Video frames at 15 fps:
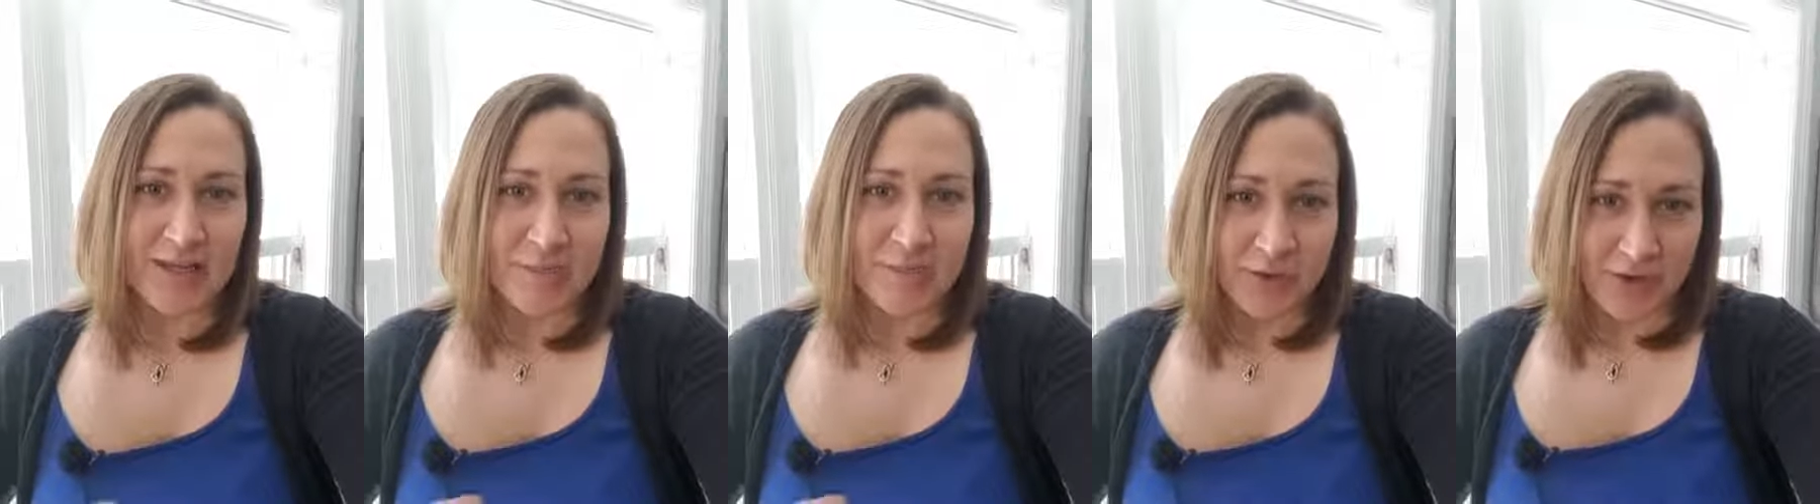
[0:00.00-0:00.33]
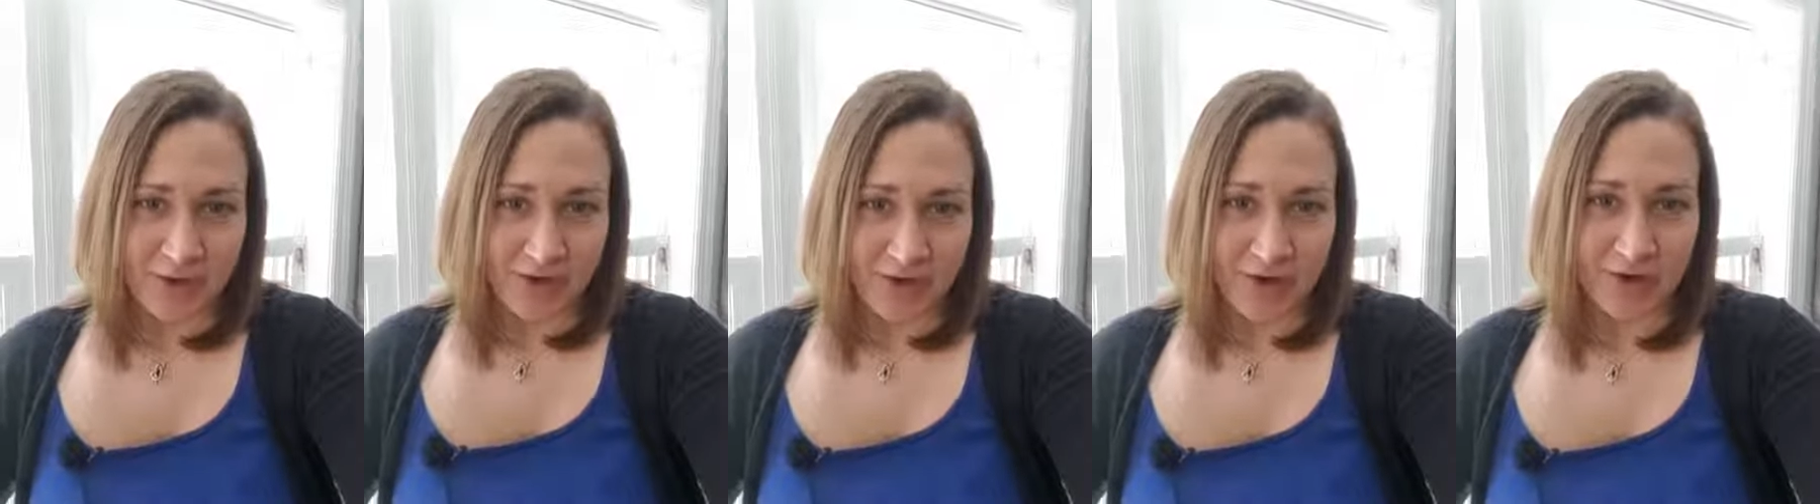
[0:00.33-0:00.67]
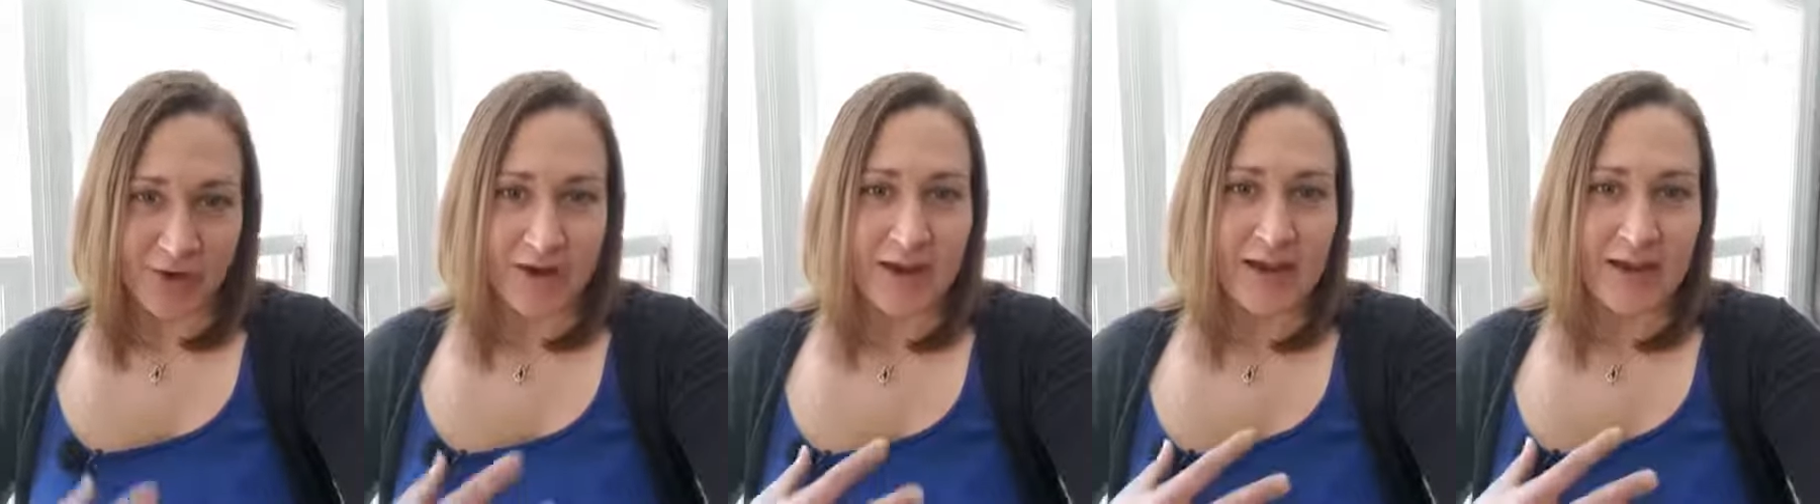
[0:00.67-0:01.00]

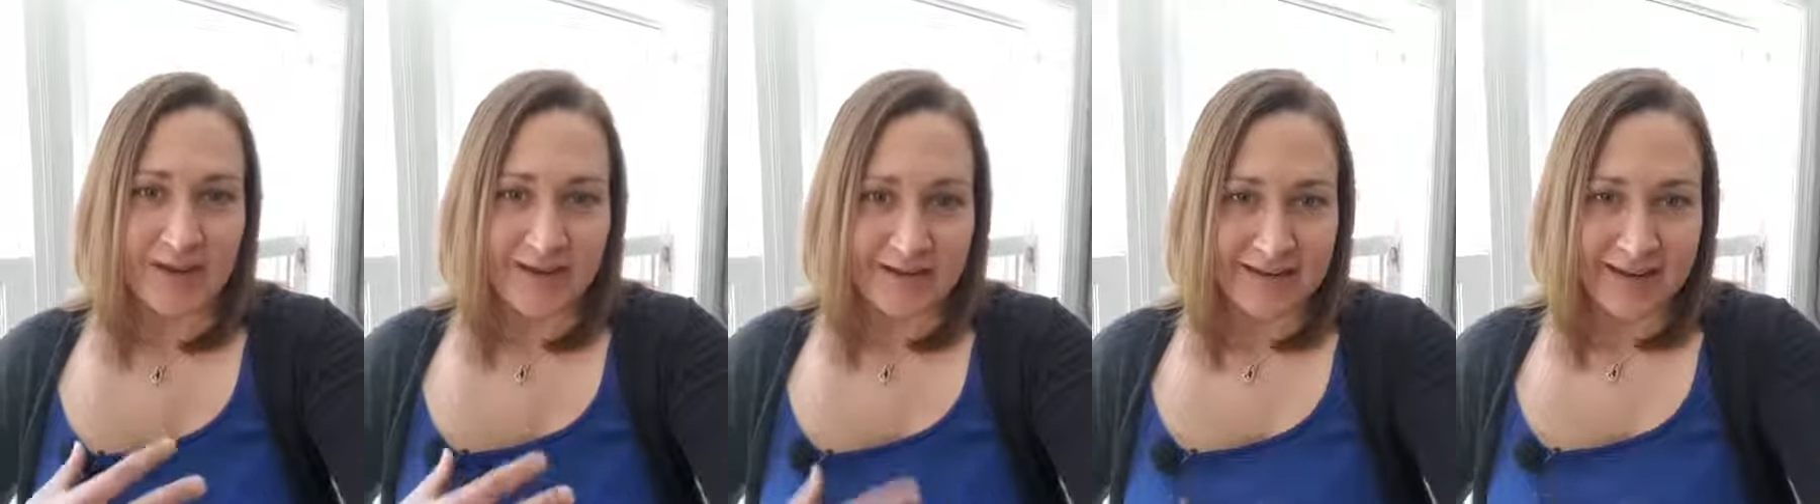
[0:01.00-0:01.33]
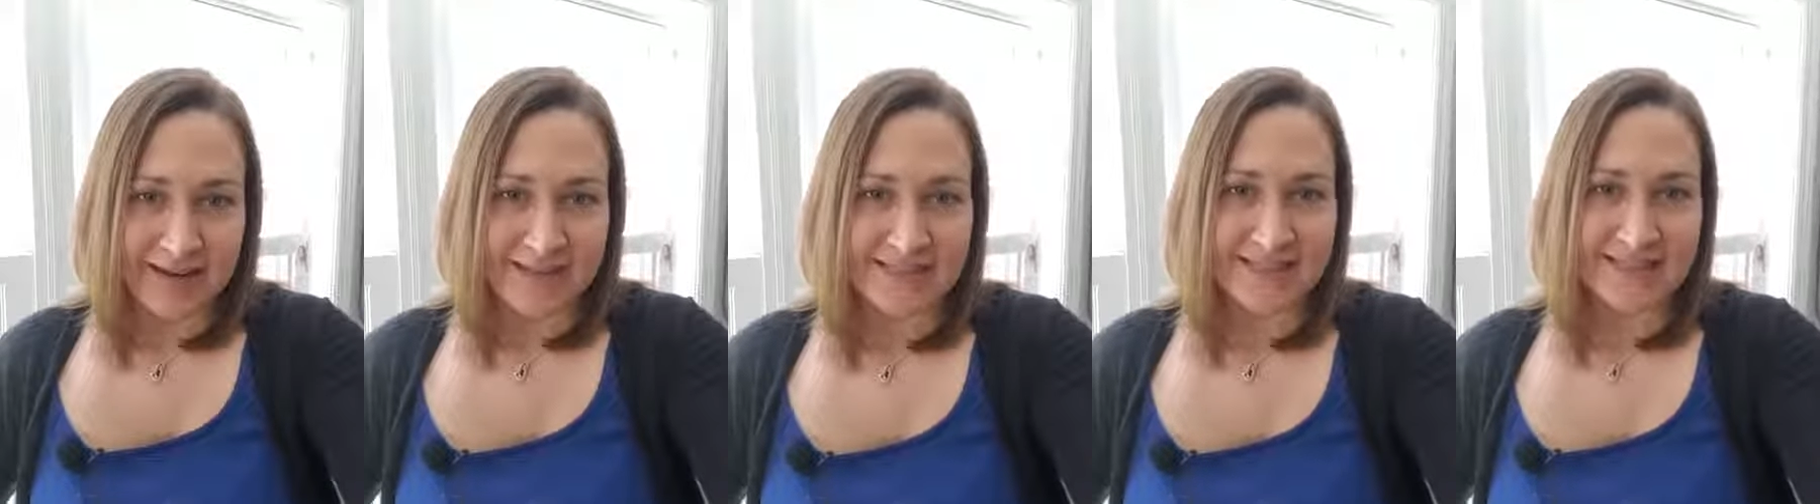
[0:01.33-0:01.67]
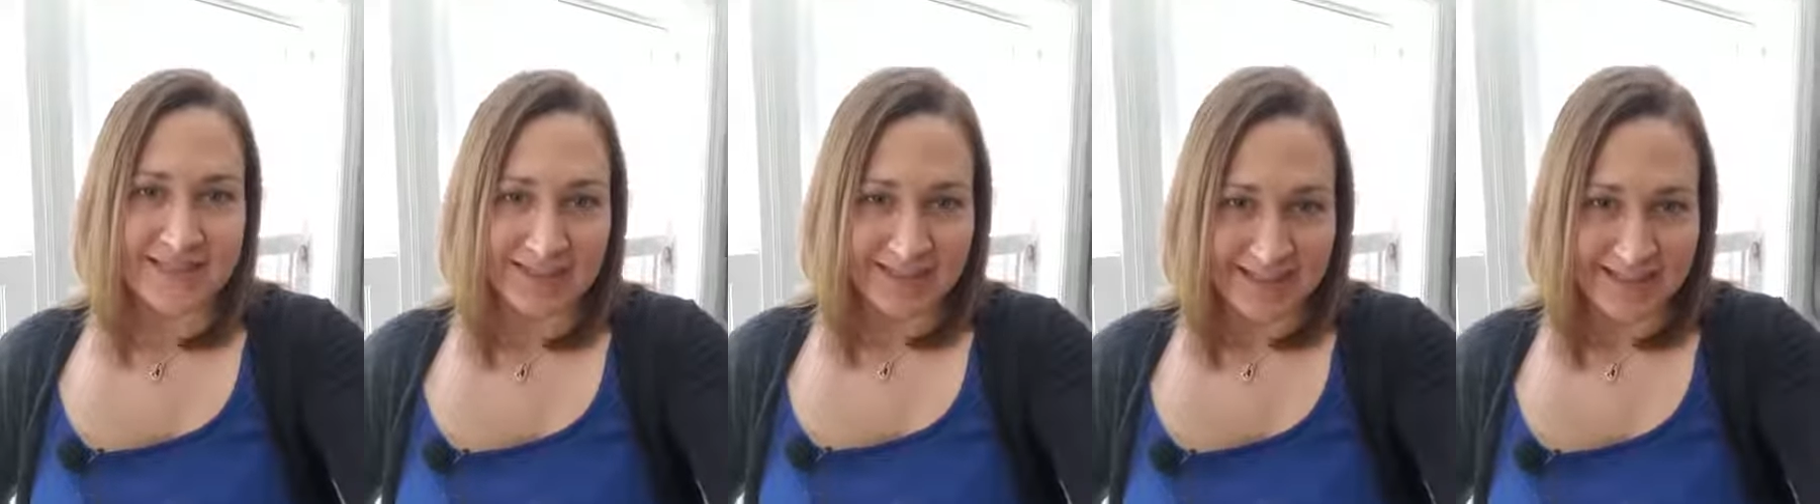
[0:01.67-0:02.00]
pure, nice,
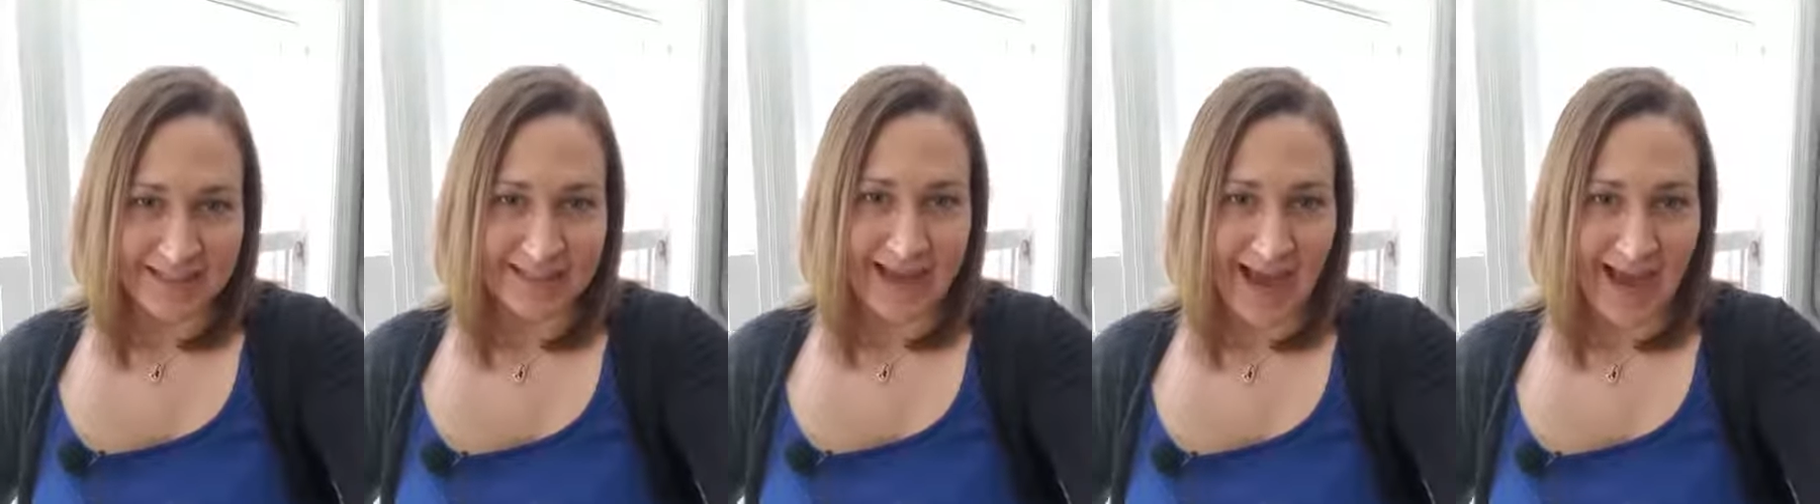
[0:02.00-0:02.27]
clean,